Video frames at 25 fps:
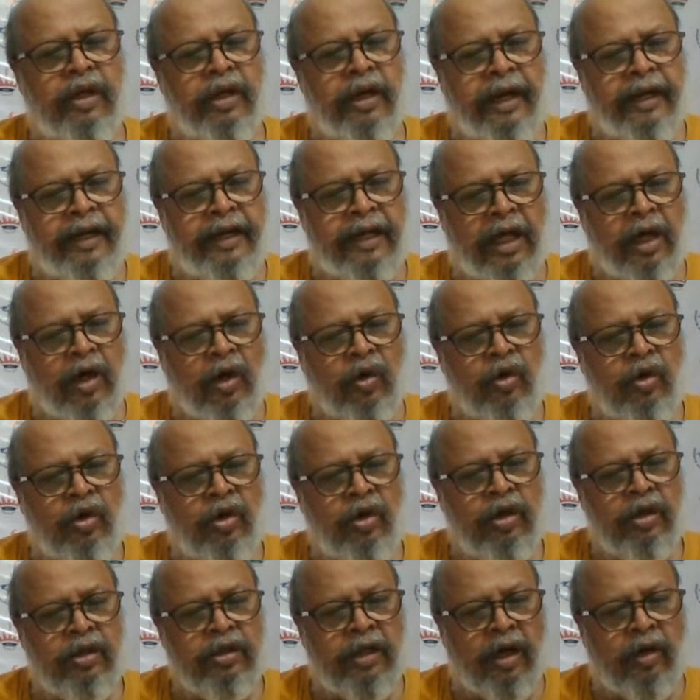And now
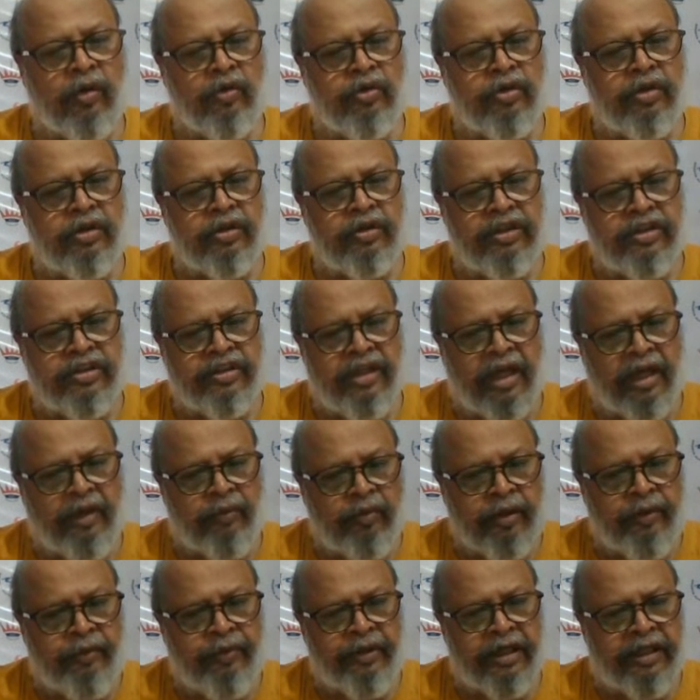this I
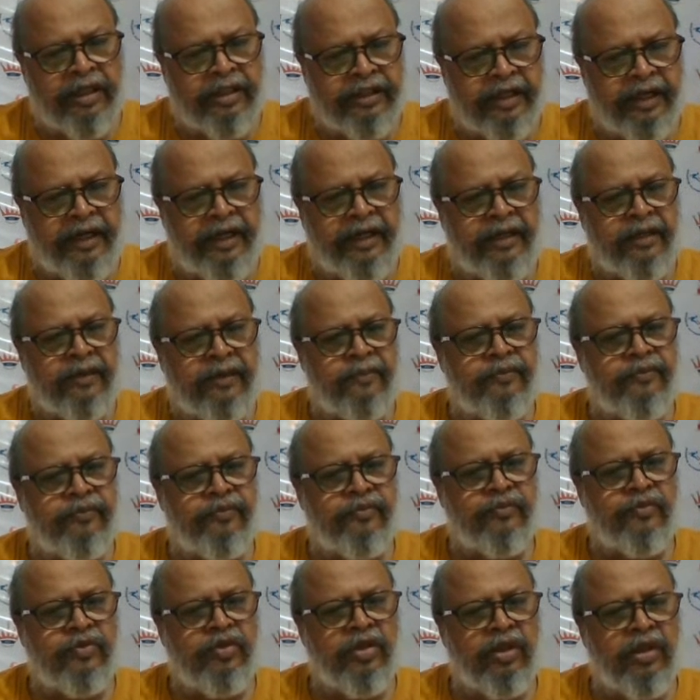am giving a threat.
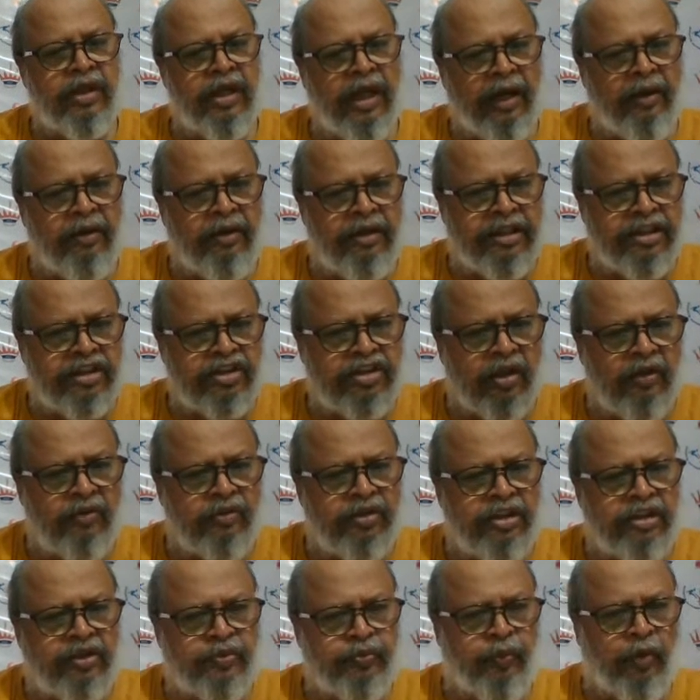I will dissolve
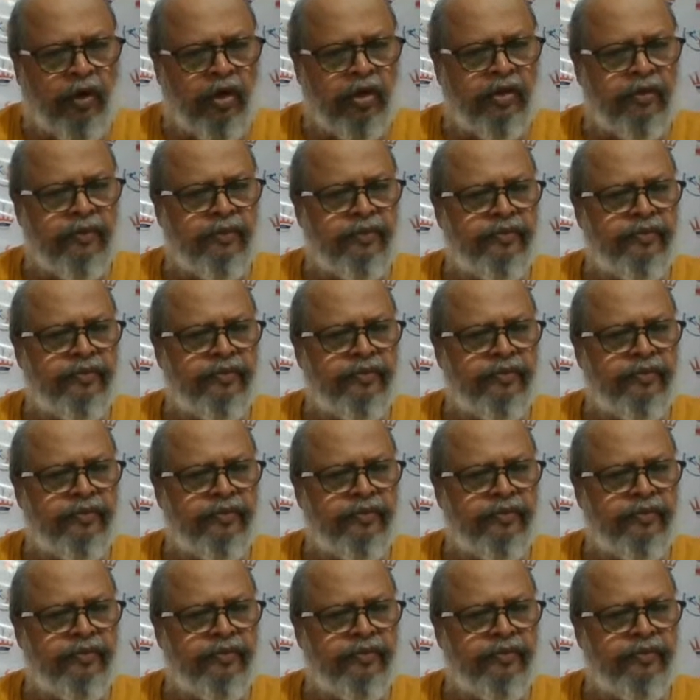this pawn.